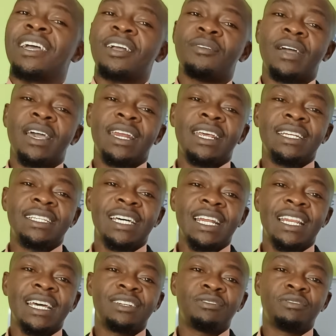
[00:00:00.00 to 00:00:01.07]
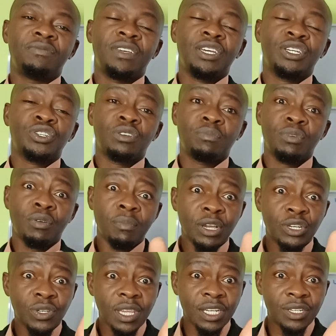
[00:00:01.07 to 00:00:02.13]
go ahead and turn that notification bell.
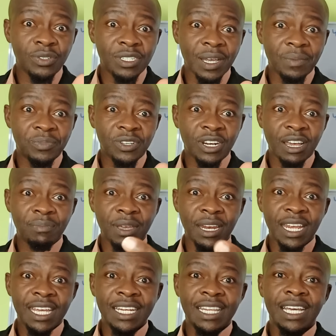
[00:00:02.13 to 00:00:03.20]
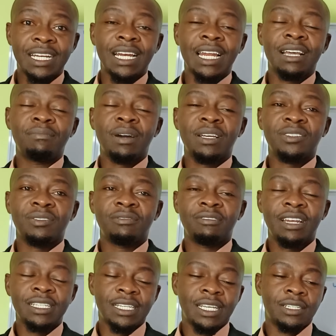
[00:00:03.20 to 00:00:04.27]
Make sure that you subscribe and hit that like button.
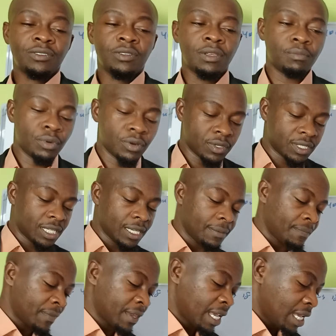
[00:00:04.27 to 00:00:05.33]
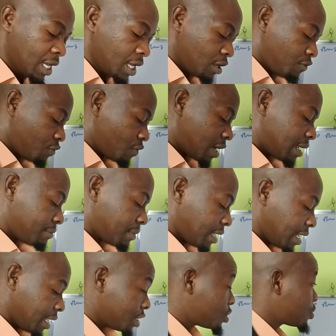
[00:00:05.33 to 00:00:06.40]
Let's get on the bone. See, if you can
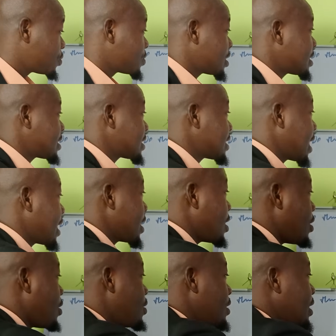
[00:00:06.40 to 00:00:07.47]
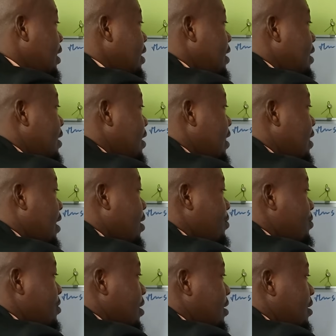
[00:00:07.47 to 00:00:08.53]
manage to set aside only
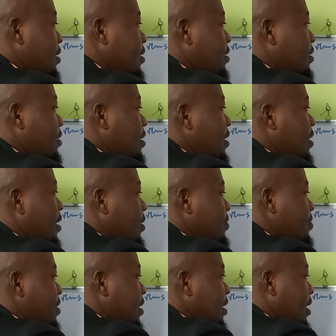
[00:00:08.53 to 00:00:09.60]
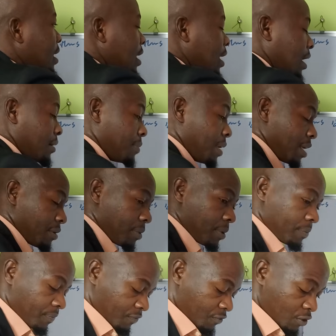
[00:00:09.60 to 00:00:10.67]
3,000, and by the
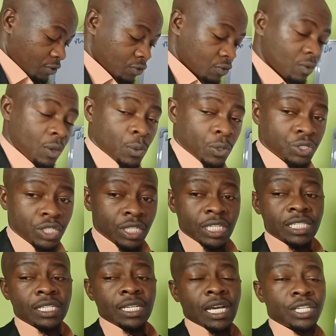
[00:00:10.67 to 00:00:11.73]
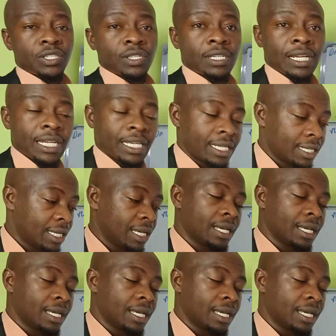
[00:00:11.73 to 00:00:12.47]
way, for those who are watching internationally,